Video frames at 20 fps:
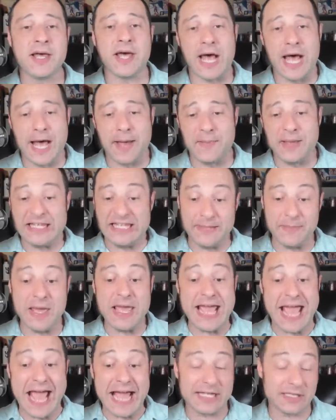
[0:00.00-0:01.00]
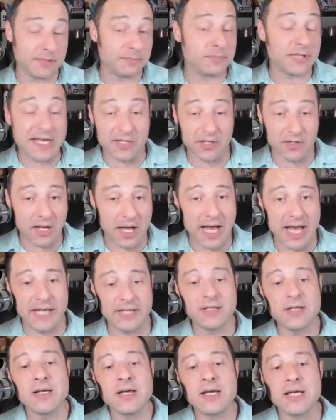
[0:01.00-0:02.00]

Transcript: Um, and they may add them later on.